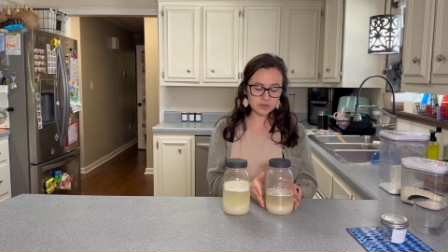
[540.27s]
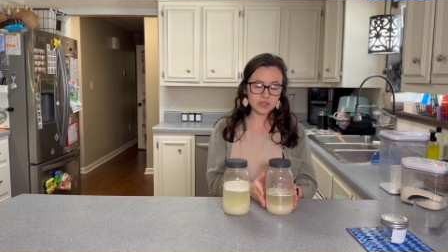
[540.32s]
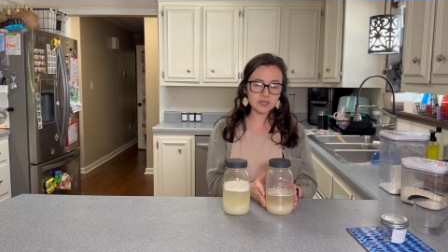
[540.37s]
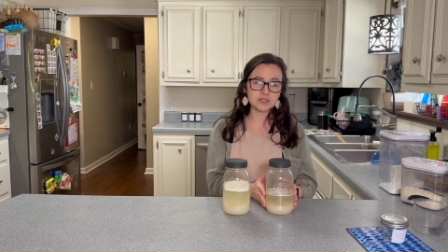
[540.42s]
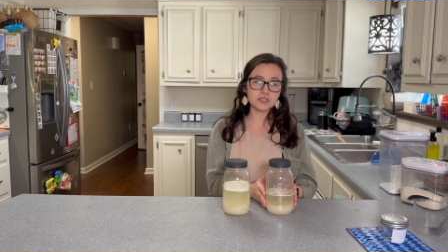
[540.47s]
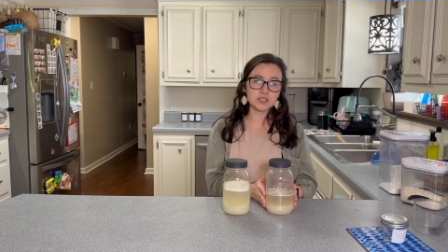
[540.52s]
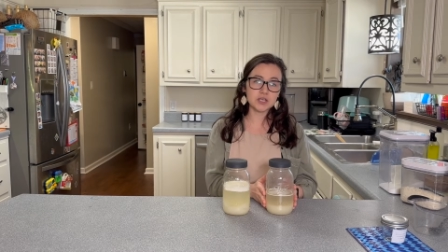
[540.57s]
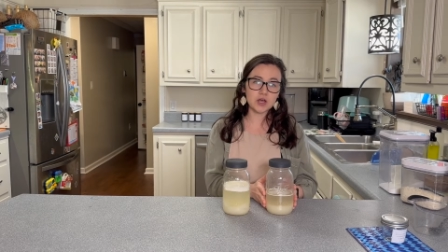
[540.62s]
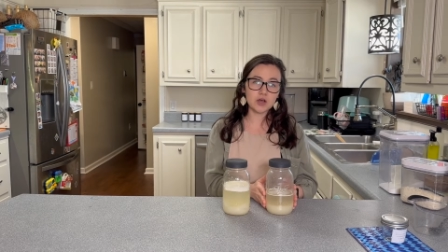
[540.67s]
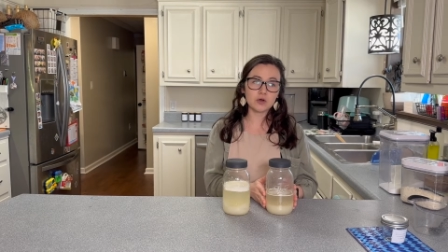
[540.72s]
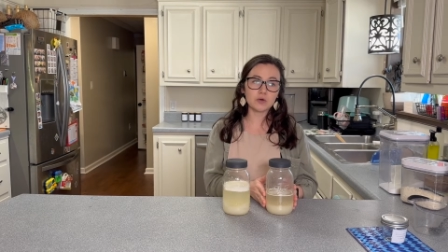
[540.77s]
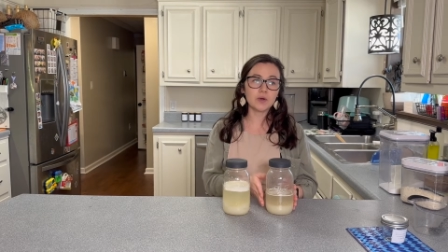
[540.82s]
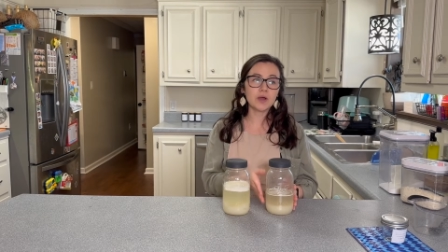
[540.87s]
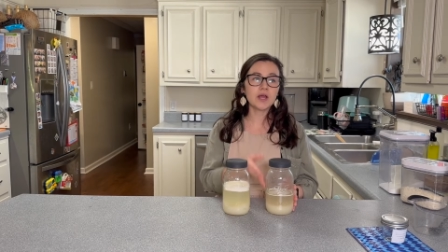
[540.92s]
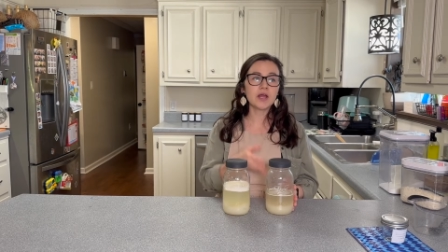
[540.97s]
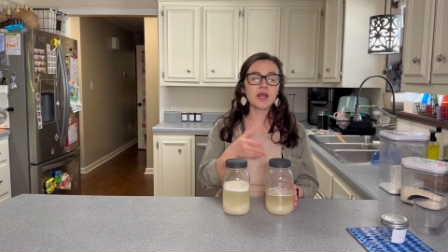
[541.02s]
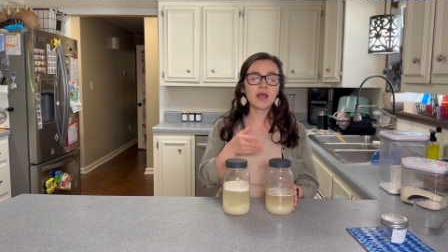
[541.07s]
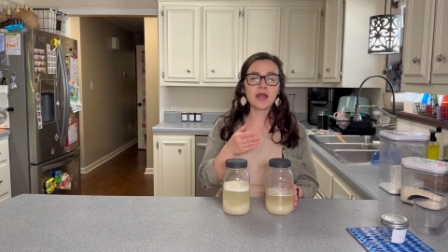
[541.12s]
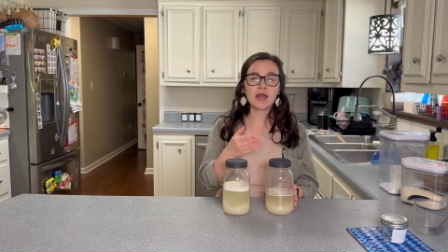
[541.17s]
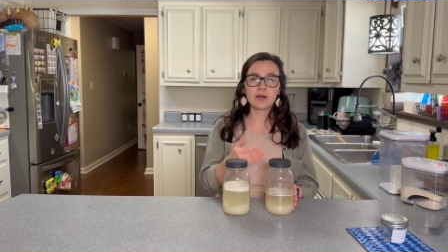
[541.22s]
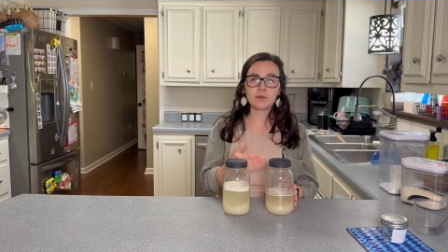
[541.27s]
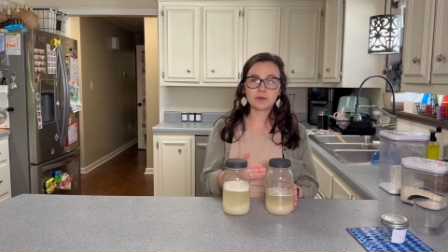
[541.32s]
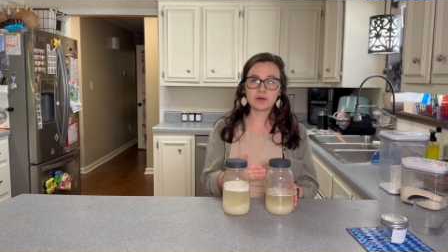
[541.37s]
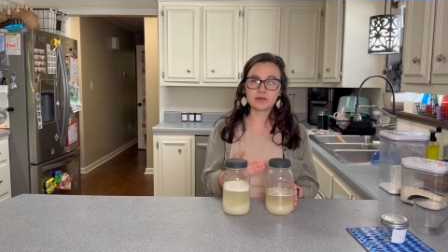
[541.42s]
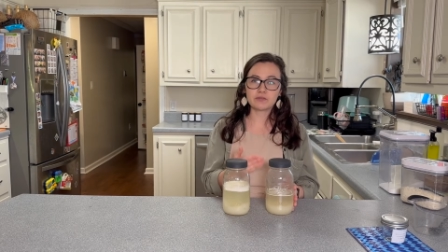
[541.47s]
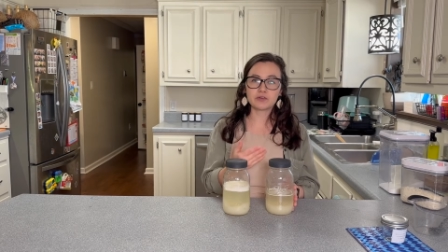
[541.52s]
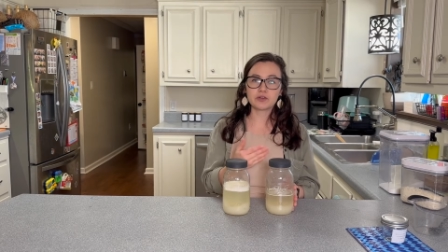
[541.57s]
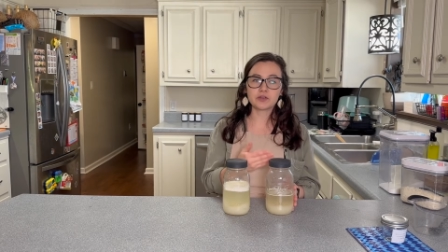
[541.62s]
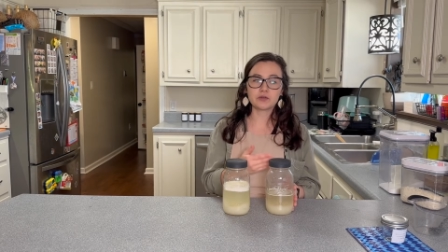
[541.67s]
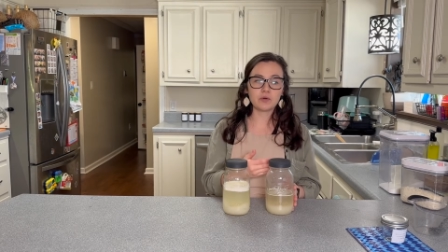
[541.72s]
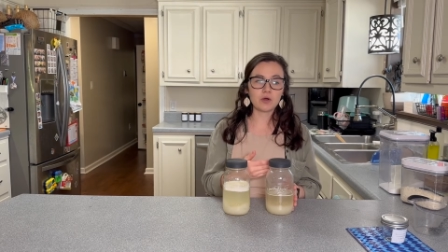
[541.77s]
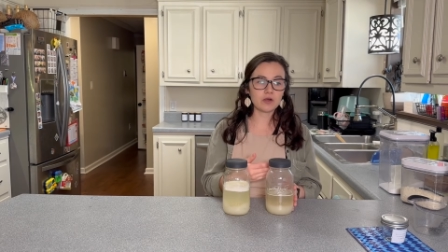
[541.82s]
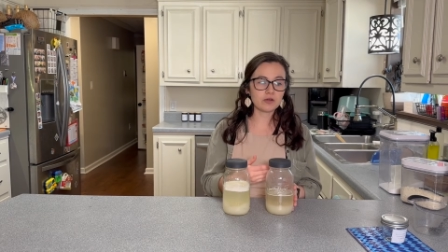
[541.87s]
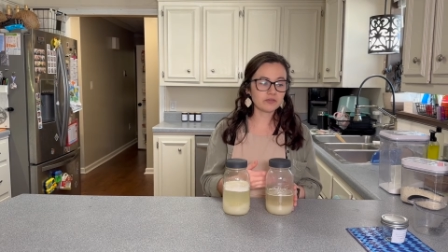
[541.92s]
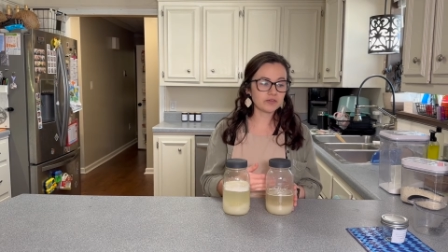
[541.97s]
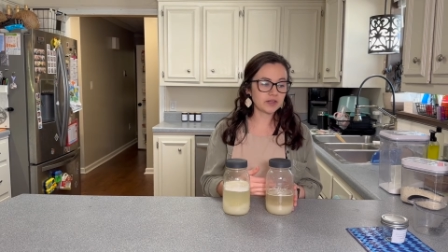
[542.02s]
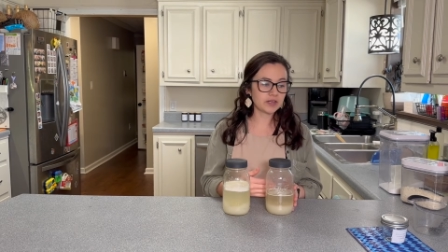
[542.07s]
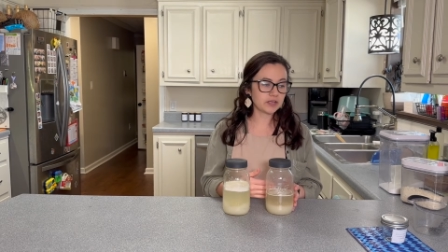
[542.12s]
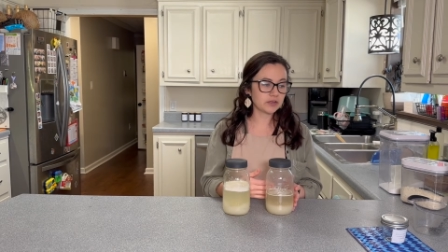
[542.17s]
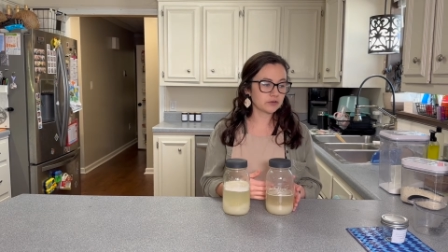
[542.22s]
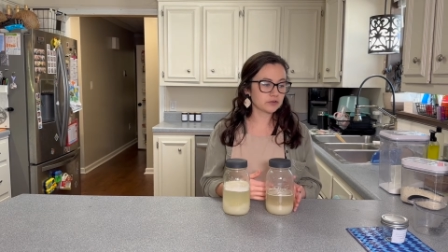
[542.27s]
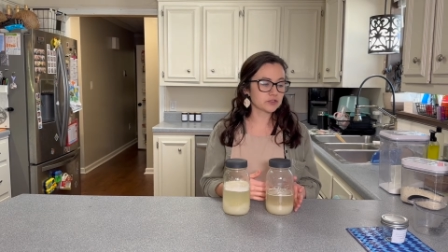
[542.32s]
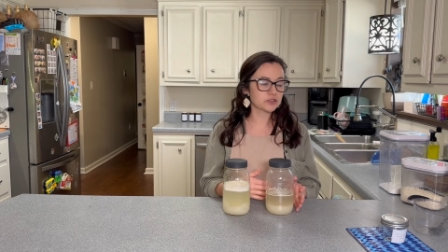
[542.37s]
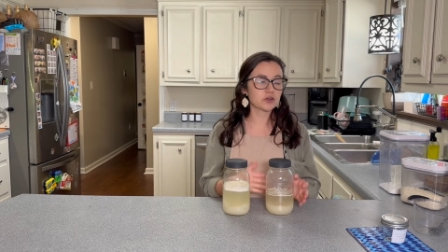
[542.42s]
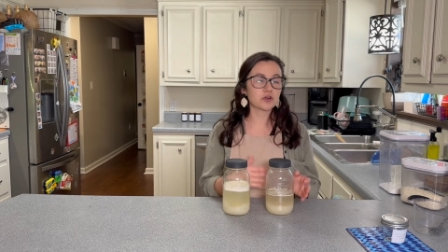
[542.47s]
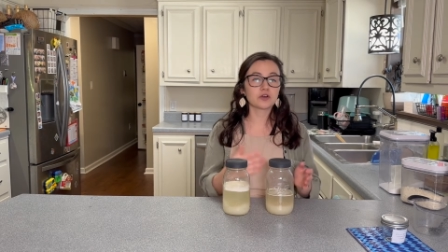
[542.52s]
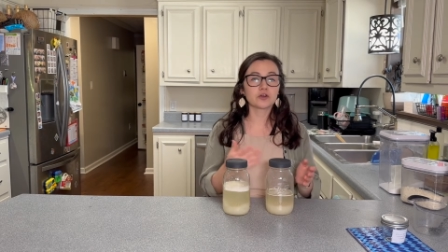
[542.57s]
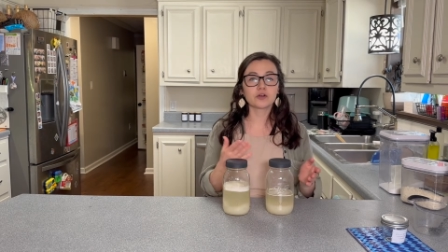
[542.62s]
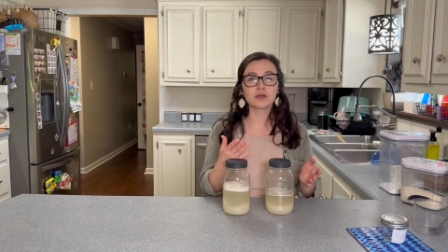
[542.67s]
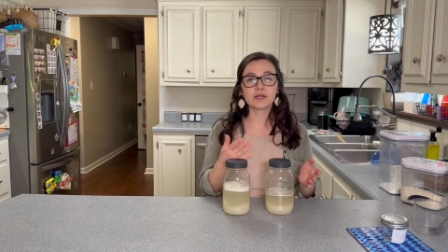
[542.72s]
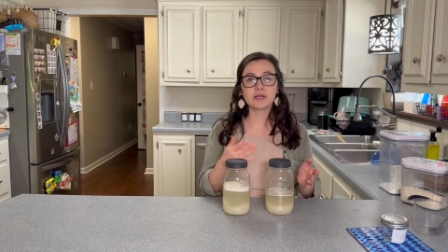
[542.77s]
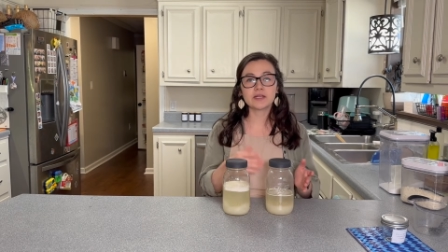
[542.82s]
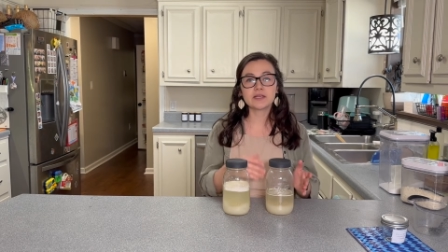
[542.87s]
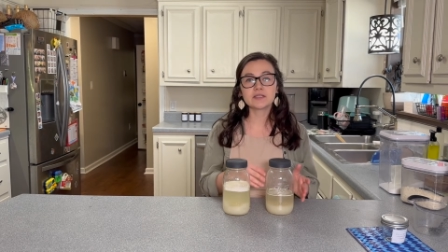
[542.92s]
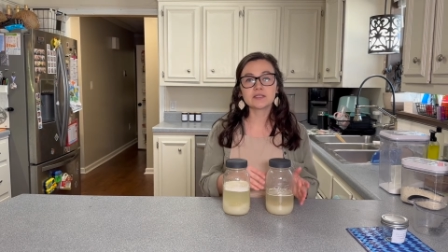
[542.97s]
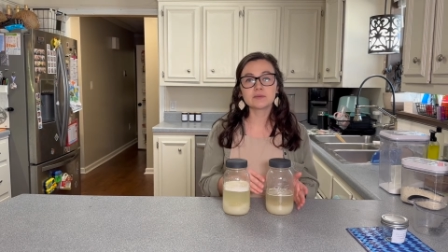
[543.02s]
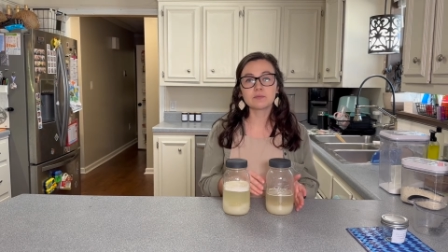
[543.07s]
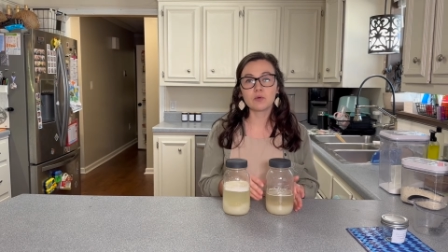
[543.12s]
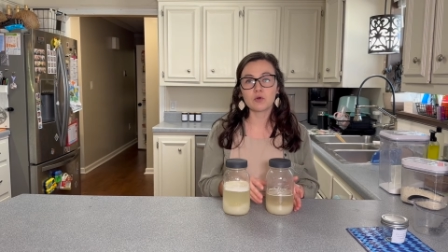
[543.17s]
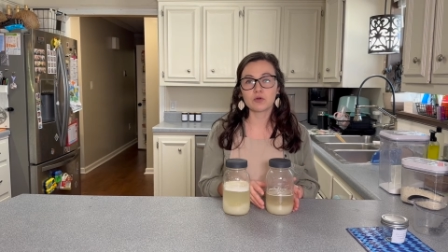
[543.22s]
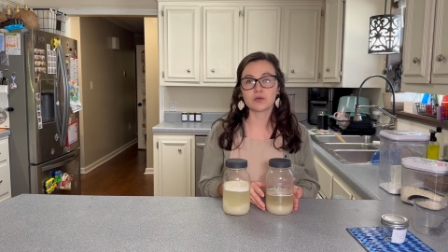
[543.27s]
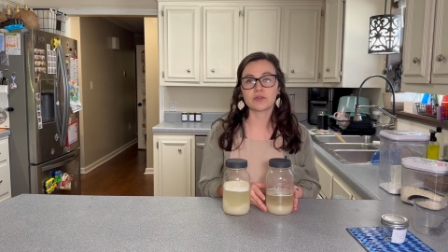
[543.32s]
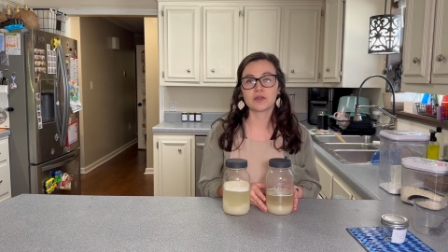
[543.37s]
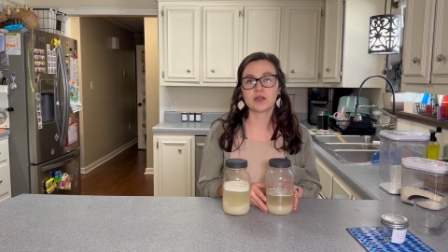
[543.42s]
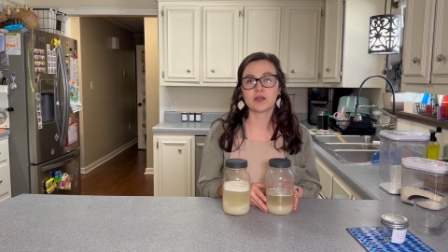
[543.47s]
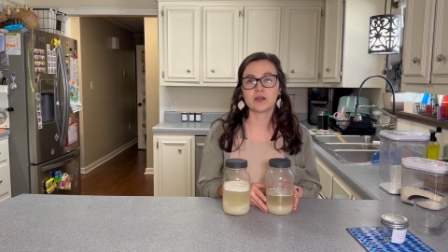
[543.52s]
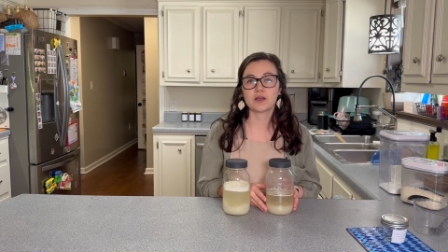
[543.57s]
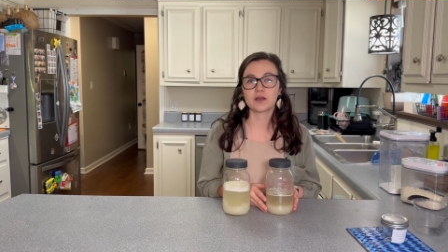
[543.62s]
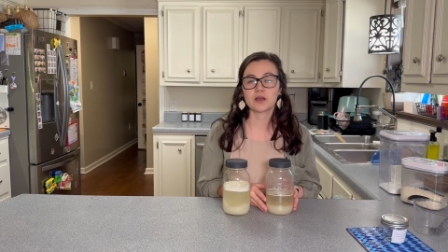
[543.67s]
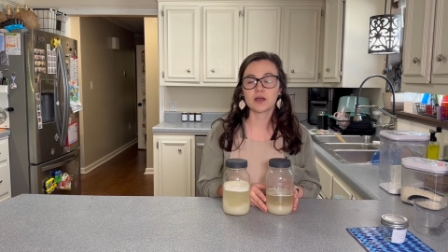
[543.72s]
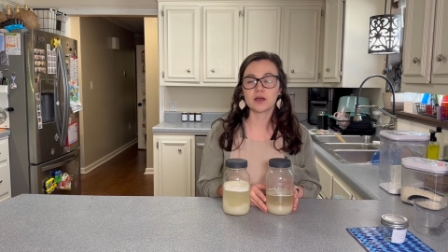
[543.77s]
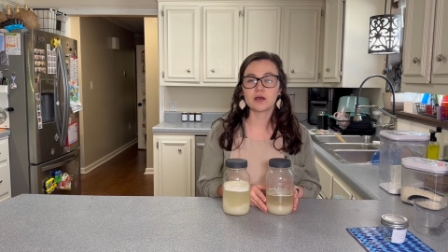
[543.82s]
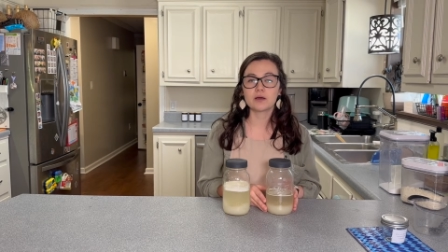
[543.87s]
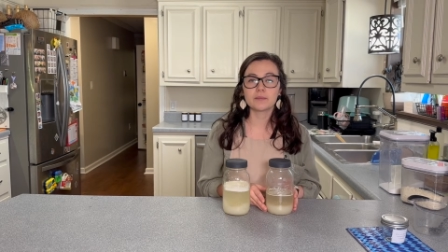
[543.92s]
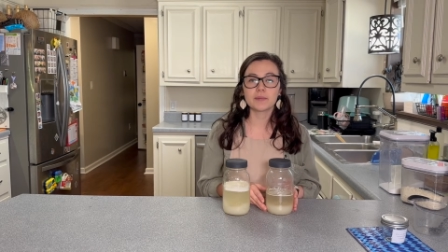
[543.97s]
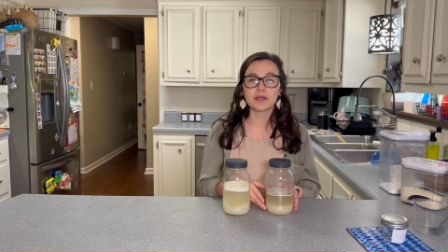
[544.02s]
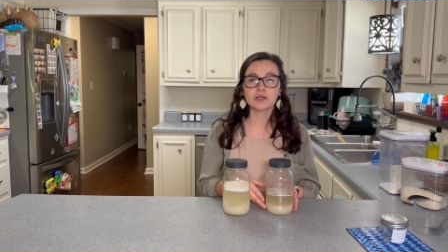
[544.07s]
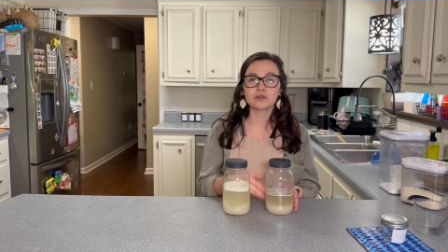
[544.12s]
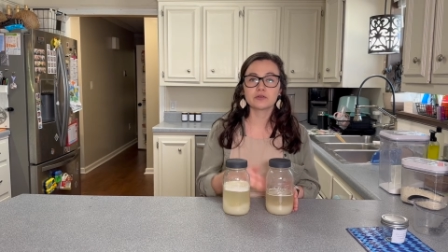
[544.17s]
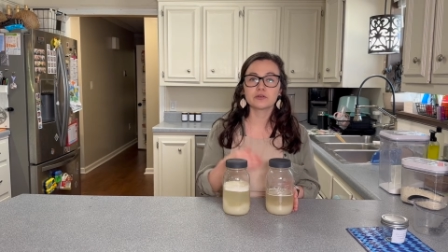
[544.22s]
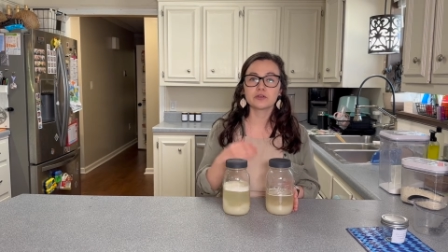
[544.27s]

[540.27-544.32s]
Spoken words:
So whenever you are feeding your starter, it is more than a cup, and you're